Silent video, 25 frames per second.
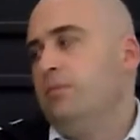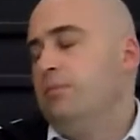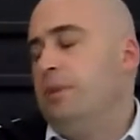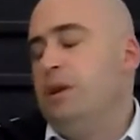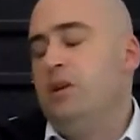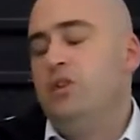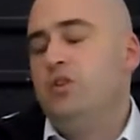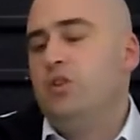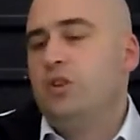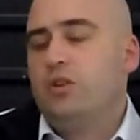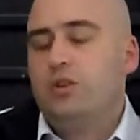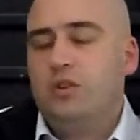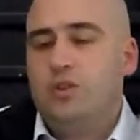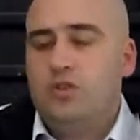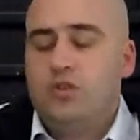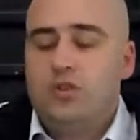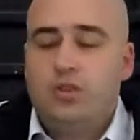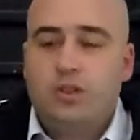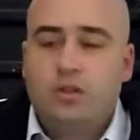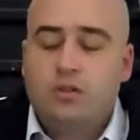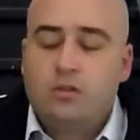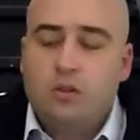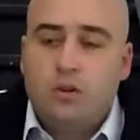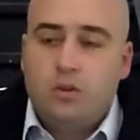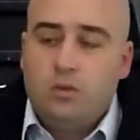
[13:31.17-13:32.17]
basically
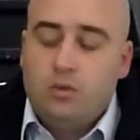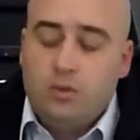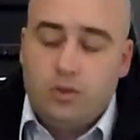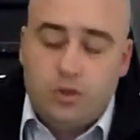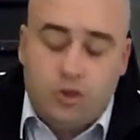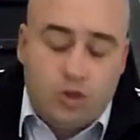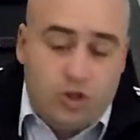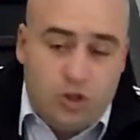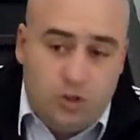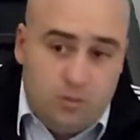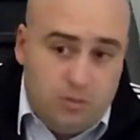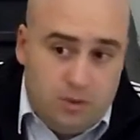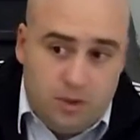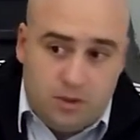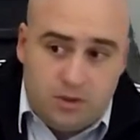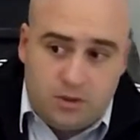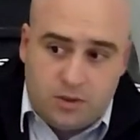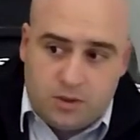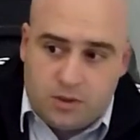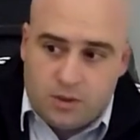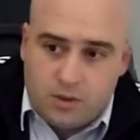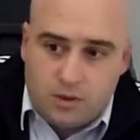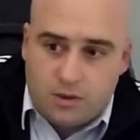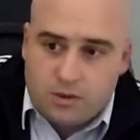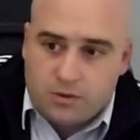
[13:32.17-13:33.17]
zero
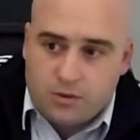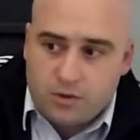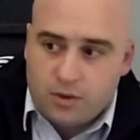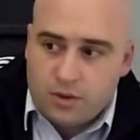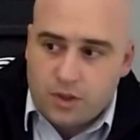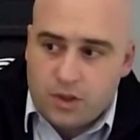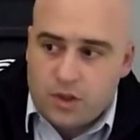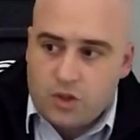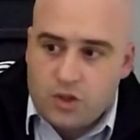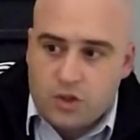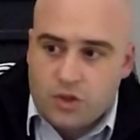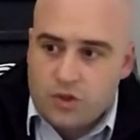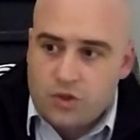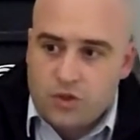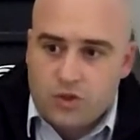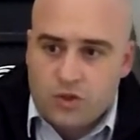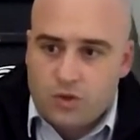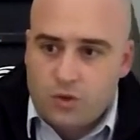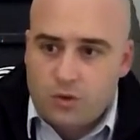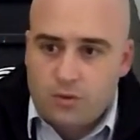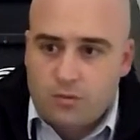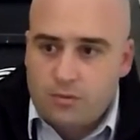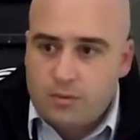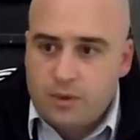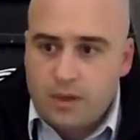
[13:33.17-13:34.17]
legitimate uh,
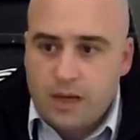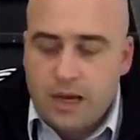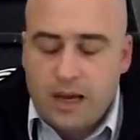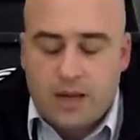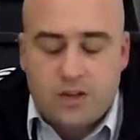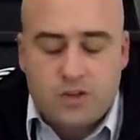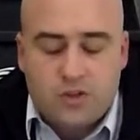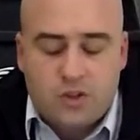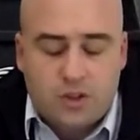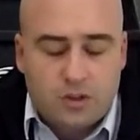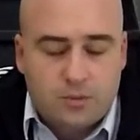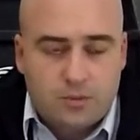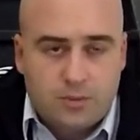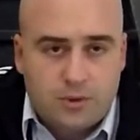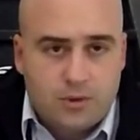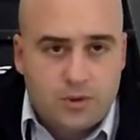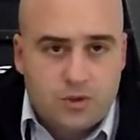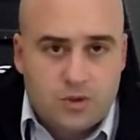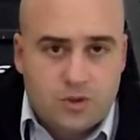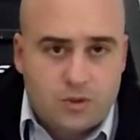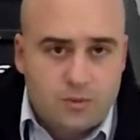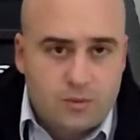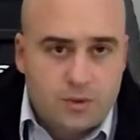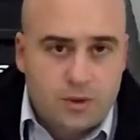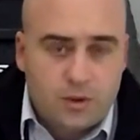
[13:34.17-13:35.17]
religious or monastic
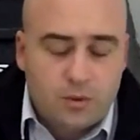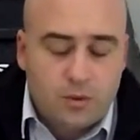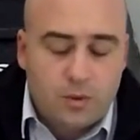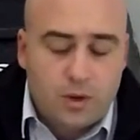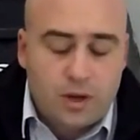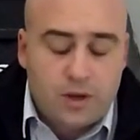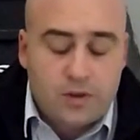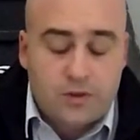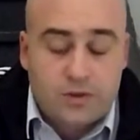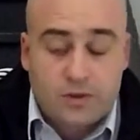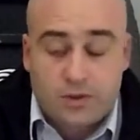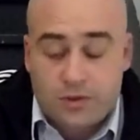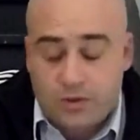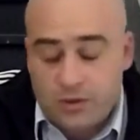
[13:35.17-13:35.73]
Buddhism in the West.